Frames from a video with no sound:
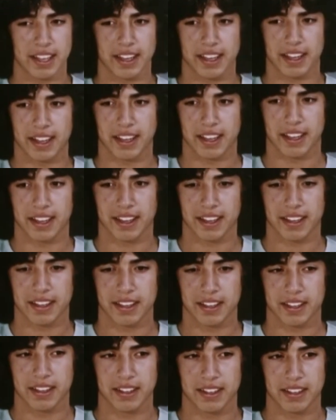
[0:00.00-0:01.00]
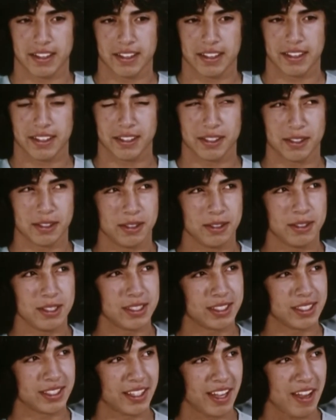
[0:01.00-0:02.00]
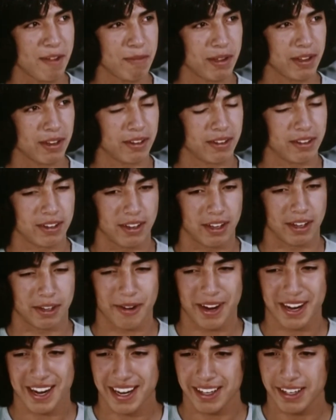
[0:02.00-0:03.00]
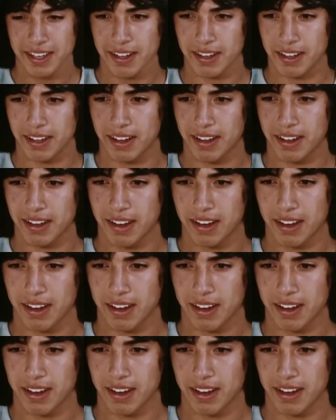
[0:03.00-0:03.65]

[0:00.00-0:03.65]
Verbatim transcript: Hey, you just gave me a, a great idea.